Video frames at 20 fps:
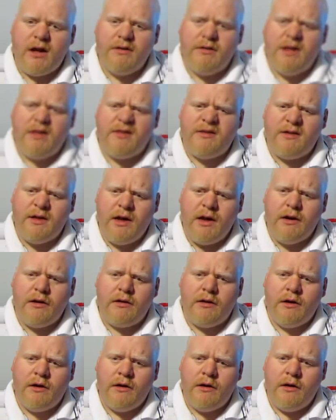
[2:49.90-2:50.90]

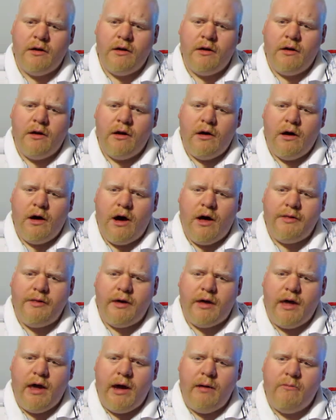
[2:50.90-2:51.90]
distinct on the
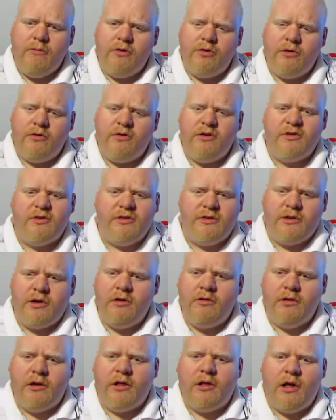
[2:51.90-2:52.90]
camera. They're just
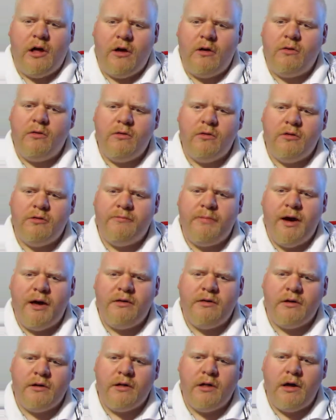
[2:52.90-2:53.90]
two little holes
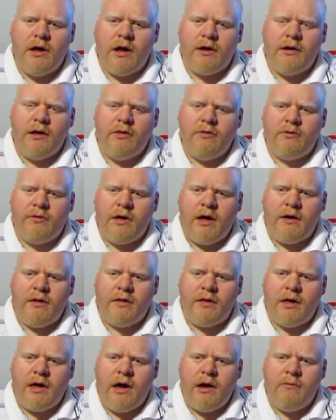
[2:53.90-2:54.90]
basically on either side of
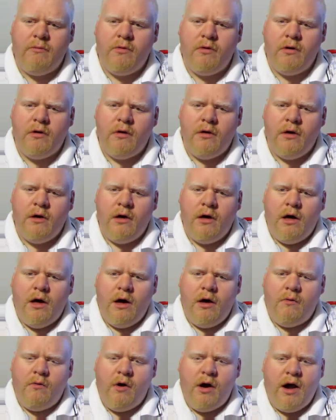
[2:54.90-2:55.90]
the camera,
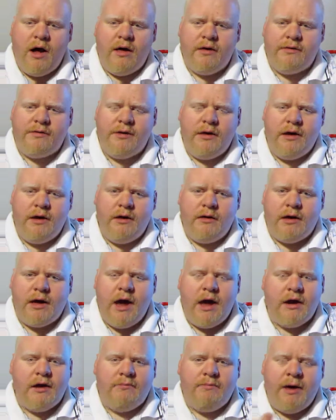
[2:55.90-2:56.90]
whereas the
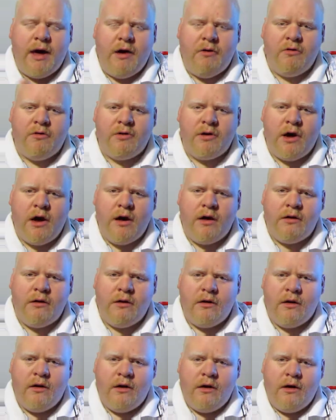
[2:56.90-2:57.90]
Canon Powershot
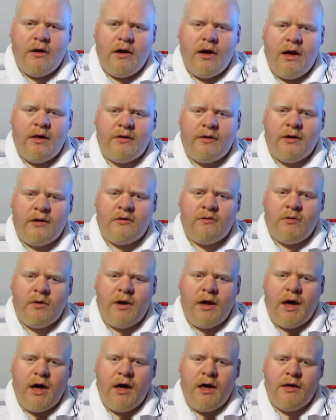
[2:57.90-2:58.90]

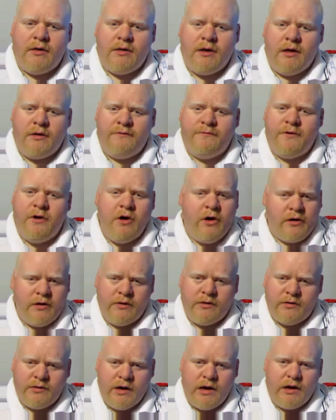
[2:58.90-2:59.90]
SX20 IS has very
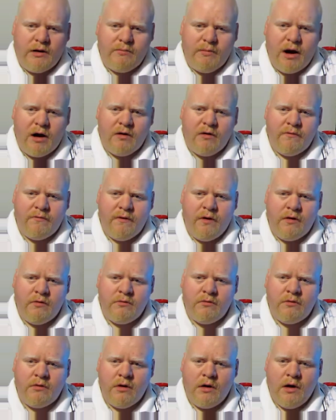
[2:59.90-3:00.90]
distinct
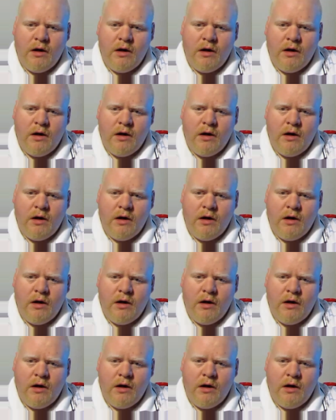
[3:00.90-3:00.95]
microphones.